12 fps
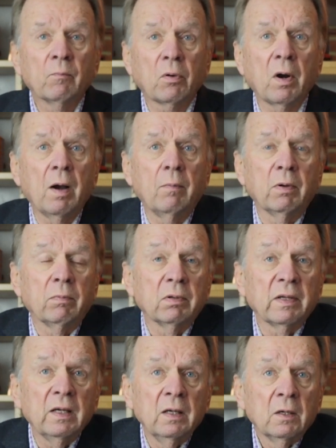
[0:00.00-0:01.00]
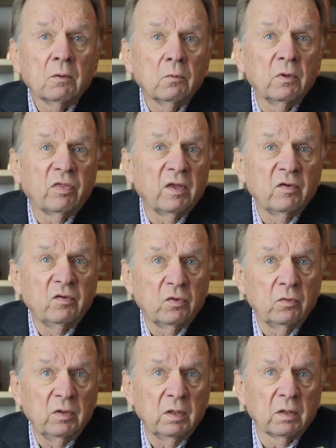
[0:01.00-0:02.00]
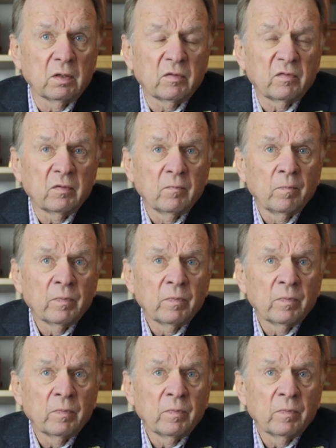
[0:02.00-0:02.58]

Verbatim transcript: probably within two years.